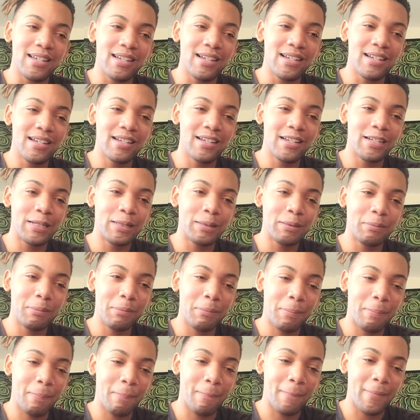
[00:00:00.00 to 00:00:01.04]
um,
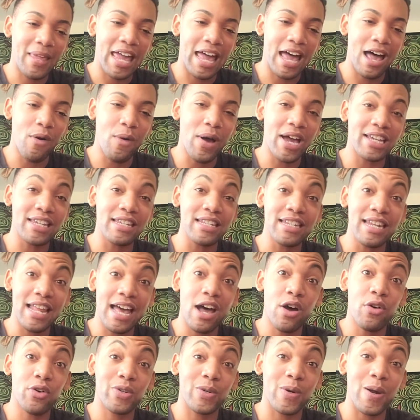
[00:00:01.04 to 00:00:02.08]
how I can
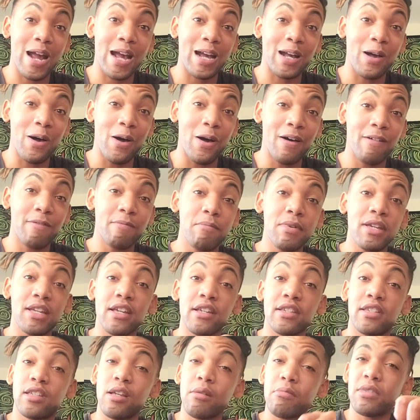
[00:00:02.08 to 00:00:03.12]
now crack off
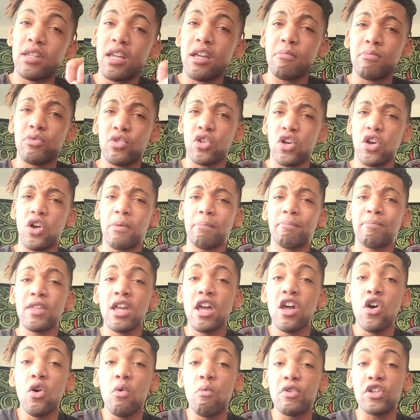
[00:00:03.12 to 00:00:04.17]
because sometimes y'all,
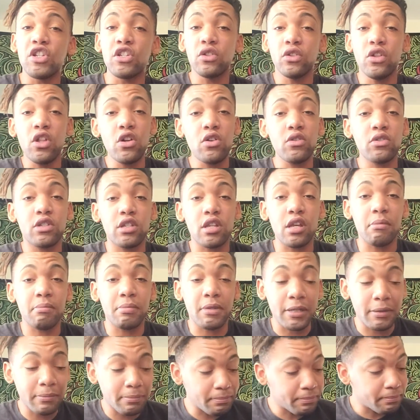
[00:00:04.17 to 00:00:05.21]
when you learn
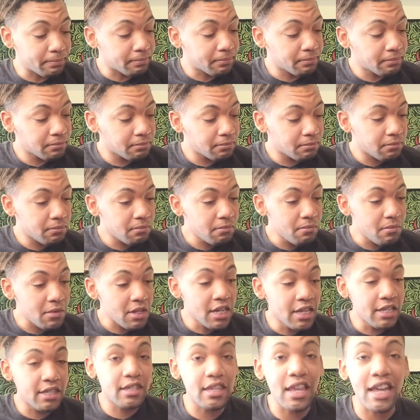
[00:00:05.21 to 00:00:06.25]
something
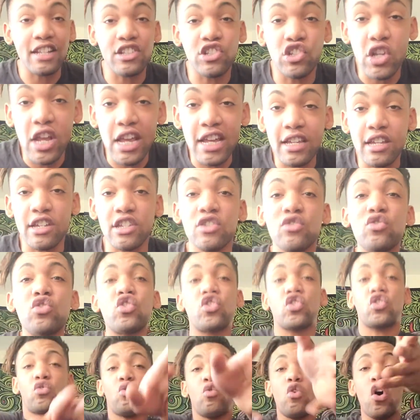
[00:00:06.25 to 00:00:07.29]
it's like Jenga. You
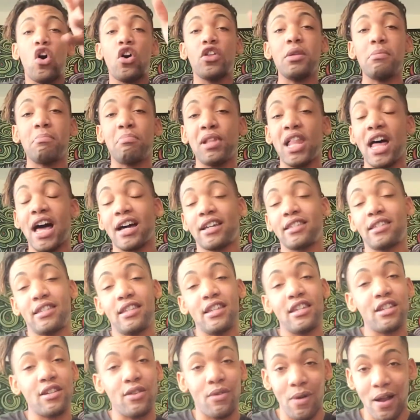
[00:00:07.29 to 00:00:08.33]
just throw all the blocks
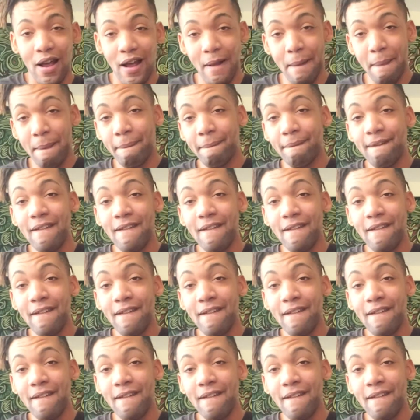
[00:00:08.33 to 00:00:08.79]
in, right?